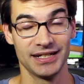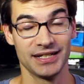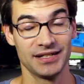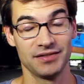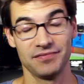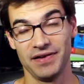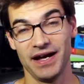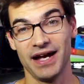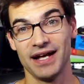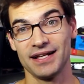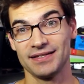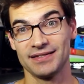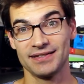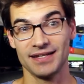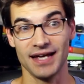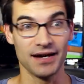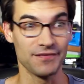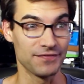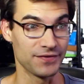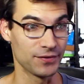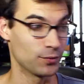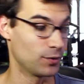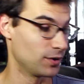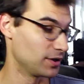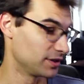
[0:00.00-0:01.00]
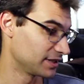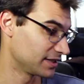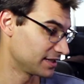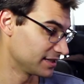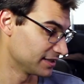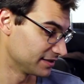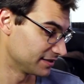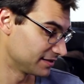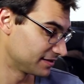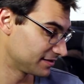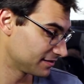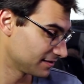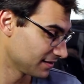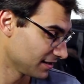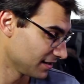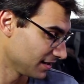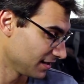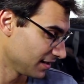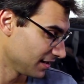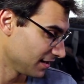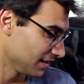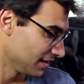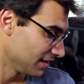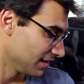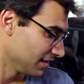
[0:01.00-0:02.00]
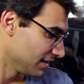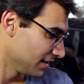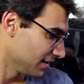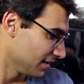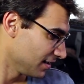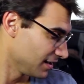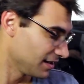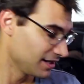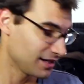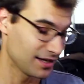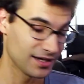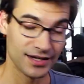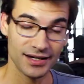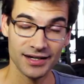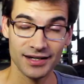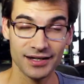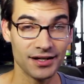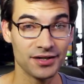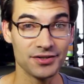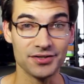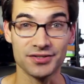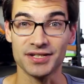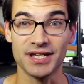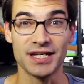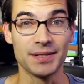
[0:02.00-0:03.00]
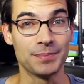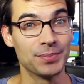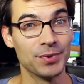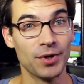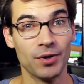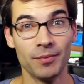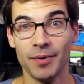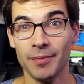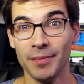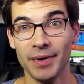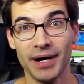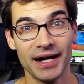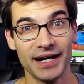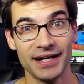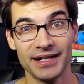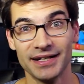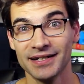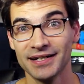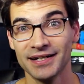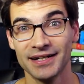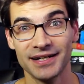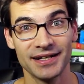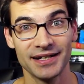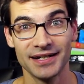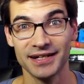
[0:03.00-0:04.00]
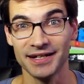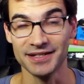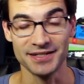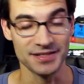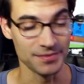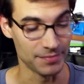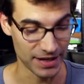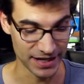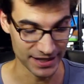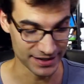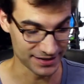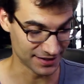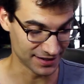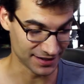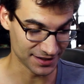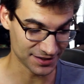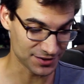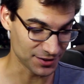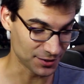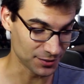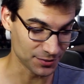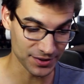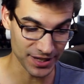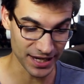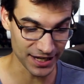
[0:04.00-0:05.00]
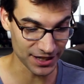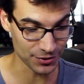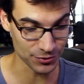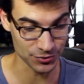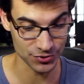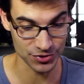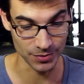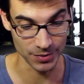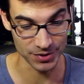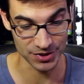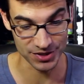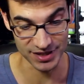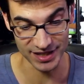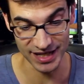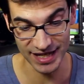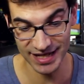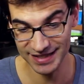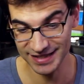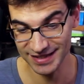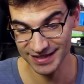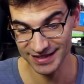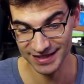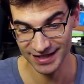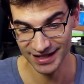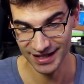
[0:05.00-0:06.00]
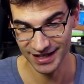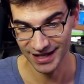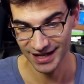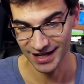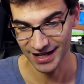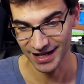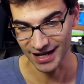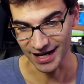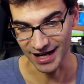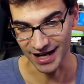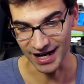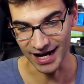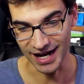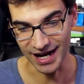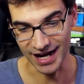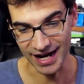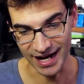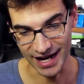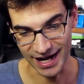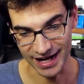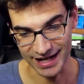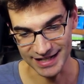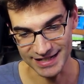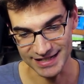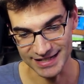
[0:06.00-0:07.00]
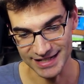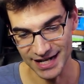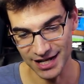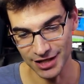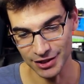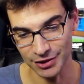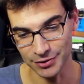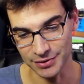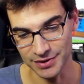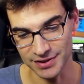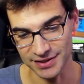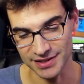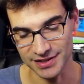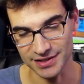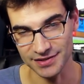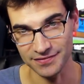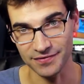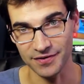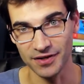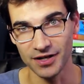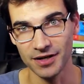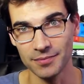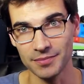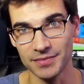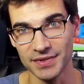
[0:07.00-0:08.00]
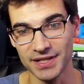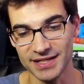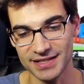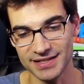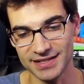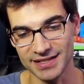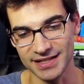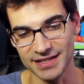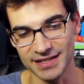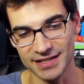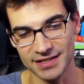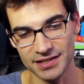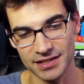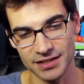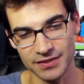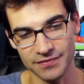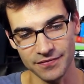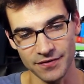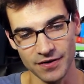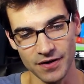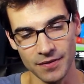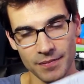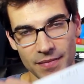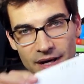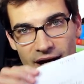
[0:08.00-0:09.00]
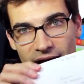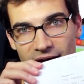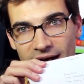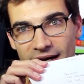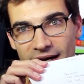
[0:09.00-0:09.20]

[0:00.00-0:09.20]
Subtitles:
advance to everyone, because I'll just keep blowing my mind. It's amazing. So thank you so much. This, I can tell who this is from. This is from